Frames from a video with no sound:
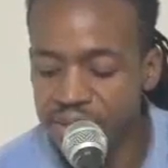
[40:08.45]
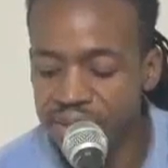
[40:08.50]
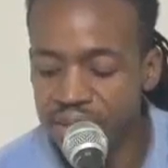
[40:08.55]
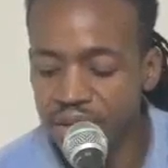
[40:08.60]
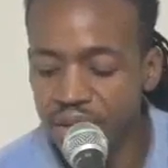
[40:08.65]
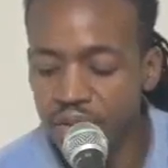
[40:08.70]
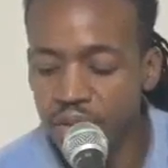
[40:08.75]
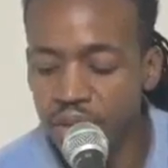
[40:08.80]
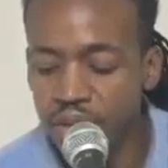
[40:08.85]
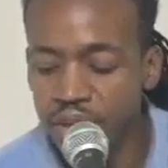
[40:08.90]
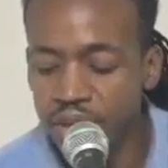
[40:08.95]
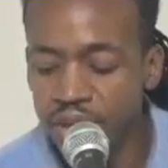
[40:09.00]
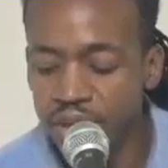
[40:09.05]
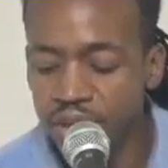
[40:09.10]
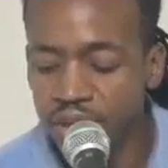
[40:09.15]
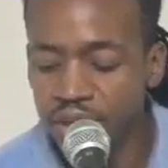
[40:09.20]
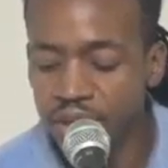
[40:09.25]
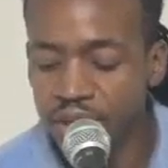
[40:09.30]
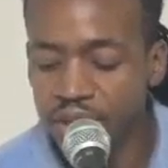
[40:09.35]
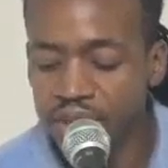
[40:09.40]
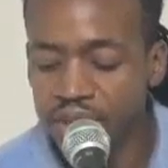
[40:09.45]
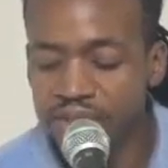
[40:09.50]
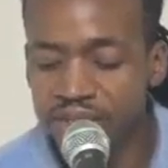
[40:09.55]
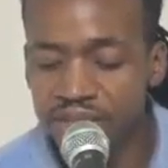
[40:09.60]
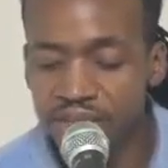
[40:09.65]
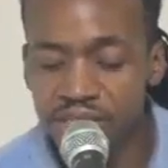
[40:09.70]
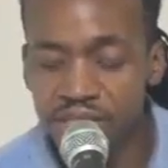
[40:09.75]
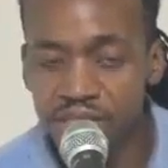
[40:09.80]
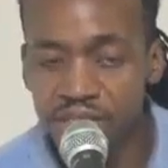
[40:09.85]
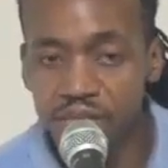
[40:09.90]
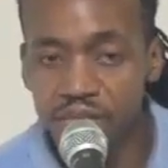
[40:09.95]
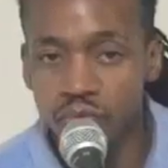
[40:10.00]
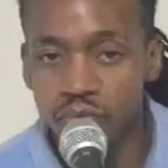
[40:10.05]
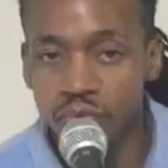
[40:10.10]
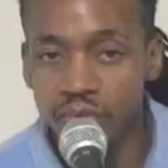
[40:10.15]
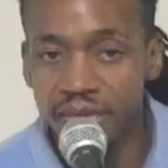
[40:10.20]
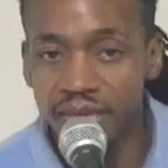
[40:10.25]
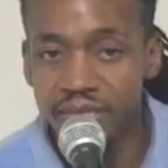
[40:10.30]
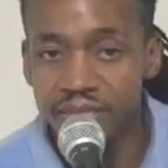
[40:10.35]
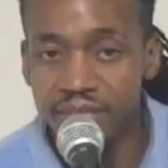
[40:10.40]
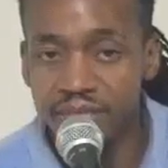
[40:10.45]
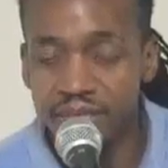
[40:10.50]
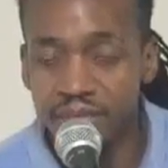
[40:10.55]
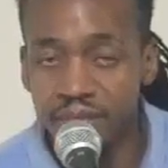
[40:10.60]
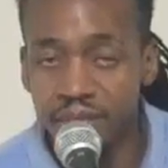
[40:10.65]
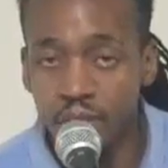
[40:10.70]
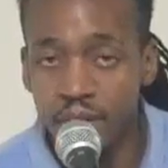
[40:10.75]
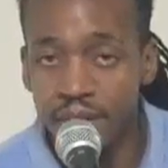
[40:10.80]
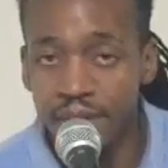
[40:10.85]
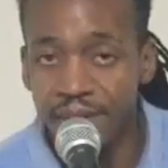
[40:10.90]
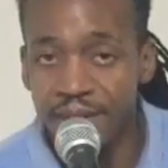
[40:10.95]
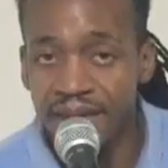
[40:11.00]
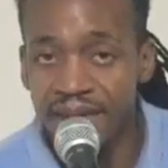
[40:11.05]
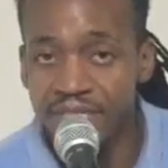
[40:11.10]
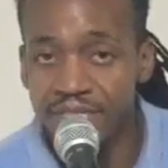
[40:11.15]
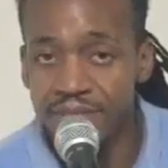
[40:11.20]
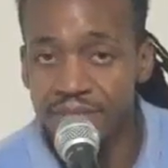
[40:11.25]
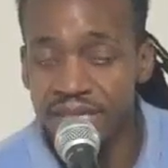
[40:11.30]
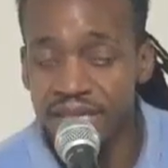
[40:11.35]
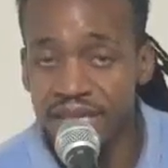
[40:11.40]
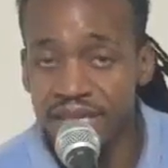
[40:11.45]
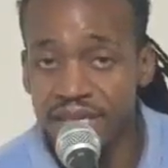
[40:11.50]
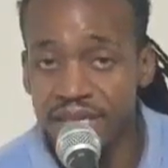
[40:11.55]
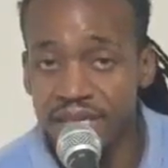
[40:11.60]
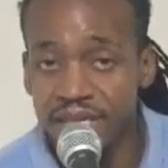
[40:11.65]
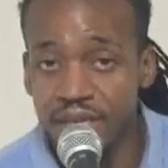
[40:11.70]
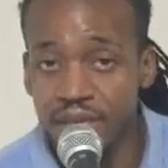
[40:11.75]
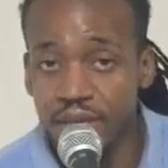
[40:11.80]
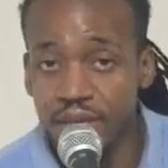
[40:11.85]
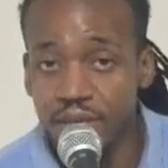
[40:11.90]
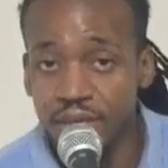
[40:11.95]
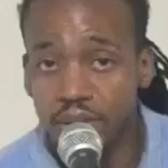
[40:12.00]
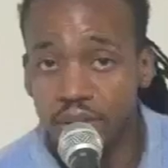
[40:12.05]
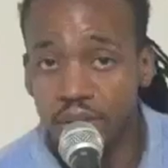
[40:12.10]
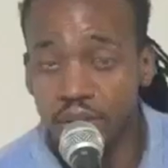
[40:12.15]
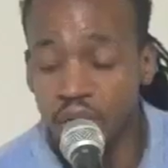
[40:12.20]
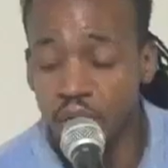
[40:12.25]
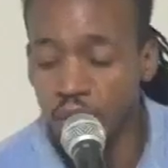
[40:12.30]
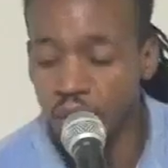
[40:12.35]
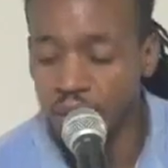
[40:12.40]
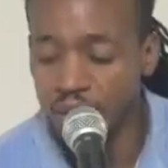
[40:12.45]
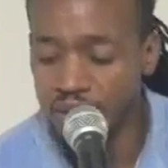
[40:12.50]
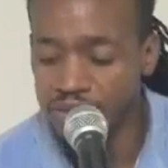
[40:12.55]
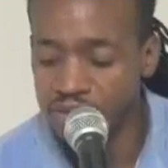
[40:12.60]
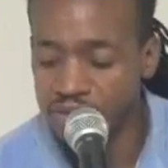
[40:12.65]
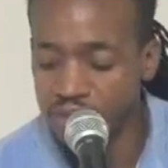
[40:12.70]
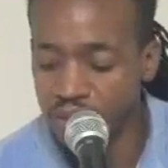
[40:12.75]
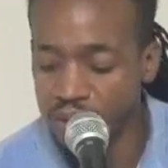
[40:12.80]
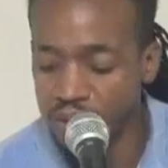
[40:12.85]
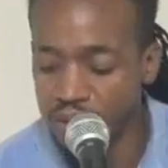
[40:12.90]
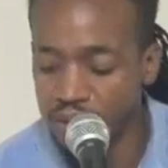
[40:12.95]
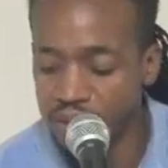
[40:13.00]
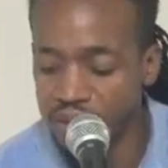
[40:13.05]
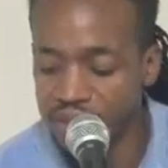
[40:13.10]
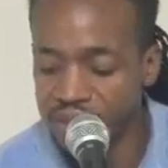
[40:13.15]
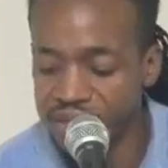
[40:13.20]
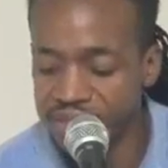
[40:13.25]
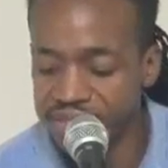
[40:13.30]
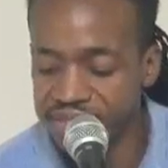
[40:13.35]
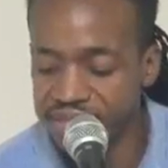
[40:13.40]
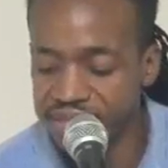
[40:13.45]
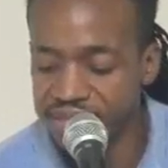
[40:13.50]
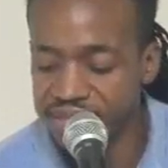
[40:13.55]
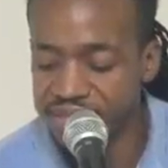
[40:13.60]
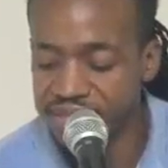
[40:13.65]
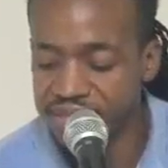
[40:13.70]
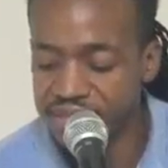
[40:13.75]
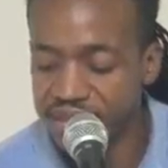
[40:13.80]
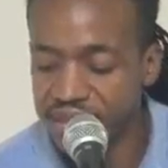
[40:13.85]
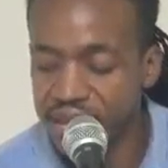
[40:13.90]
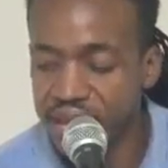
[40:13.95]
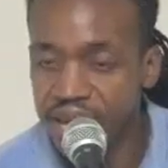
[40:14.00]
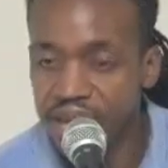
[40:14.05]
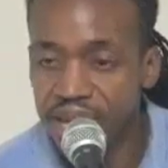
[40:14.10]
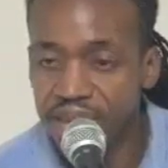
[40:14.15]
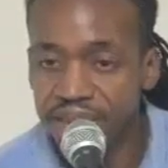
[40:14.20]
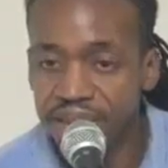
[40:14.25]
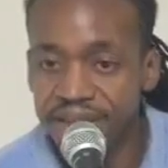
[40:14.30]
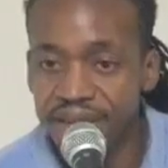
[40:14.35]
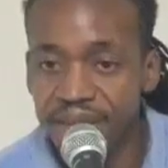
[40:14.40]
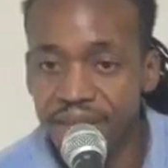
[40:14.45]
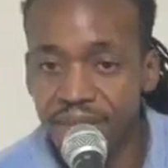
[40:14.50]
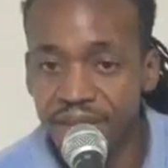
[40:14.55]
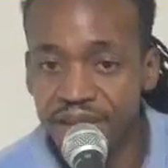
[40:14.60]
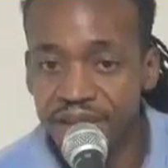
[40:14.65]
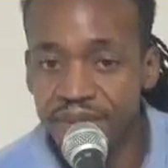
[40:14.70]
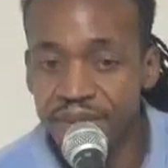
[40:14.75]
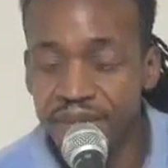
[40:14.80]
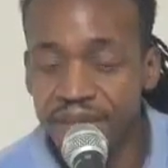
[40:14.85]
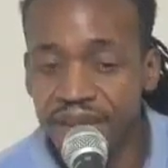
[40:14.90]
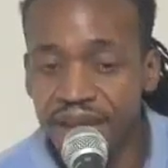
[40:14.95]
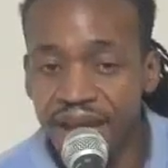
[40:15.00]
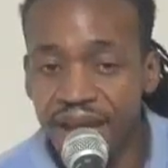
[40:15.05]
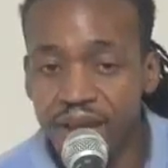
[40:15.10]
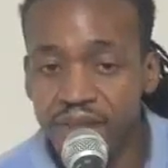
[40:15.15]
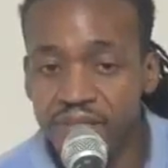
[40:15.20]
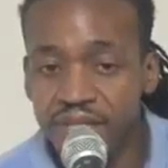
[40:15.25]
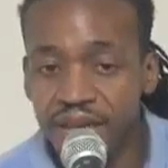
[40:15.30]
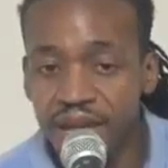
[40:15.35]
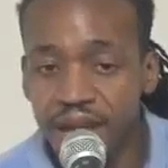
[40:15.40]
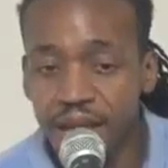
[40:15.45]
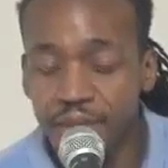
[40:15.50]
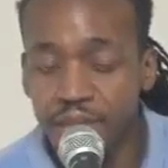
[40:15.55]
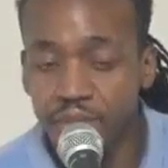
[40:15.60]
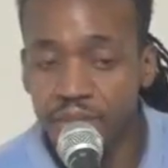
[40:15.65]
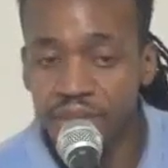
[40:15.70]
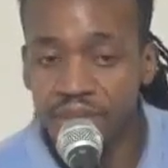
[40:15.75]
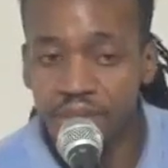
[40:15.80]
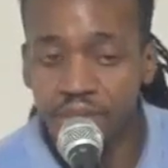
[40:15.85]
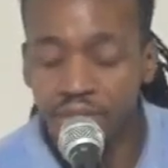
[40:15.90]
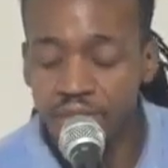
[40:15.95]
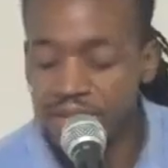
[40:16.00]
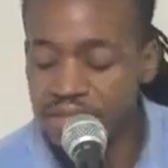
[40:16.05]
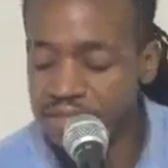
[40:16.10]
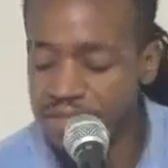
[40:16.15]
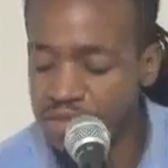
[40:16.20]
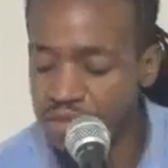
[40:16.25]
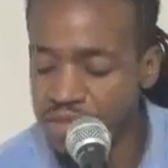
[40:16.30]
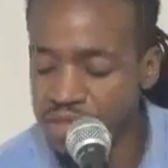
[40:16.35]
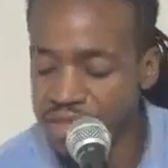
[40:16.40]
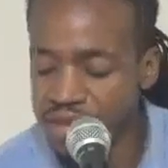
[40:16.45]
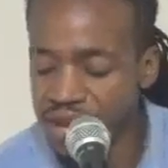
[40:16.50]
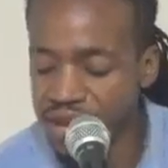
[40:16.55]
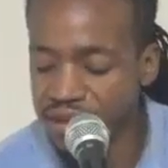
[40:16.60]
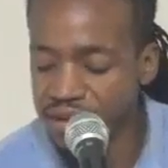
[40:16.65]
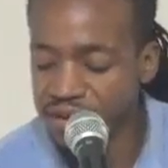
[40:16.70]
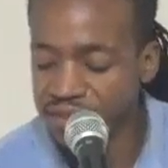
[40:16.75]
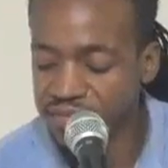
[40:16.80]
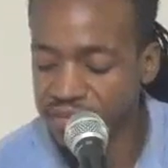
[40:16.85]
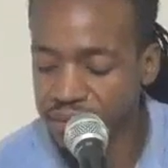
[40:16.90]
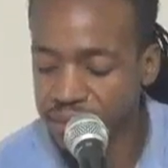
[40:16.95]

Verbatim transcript: They were essentially roommates and quite possibly, you know, co-workers as well, in a sense, that that may have been the house they operated their prostitution out of.